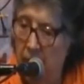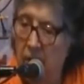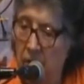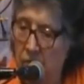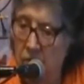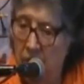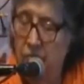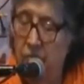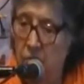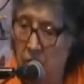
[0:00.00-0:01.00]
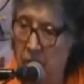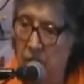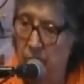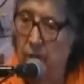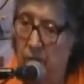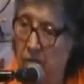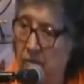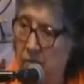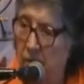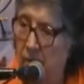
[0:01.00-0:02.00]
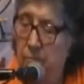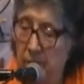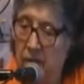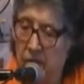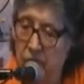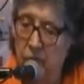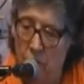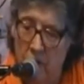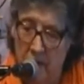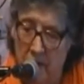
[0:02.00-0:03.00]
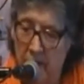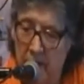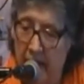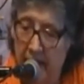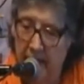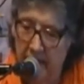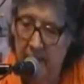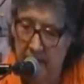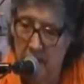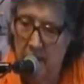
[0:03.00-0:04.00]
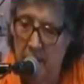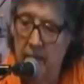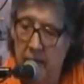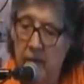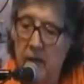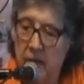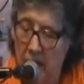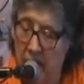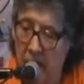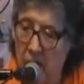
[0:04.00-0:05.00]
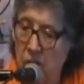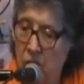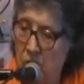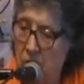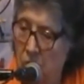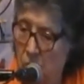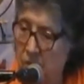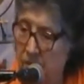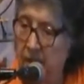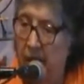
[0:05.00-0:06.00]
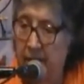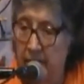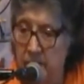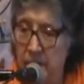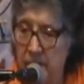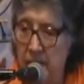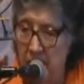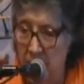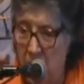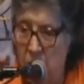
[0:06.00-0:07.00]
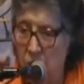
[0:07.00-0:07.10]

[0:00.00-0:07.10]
Even if you need to burn, bend a fork, I guess. And of course, I could see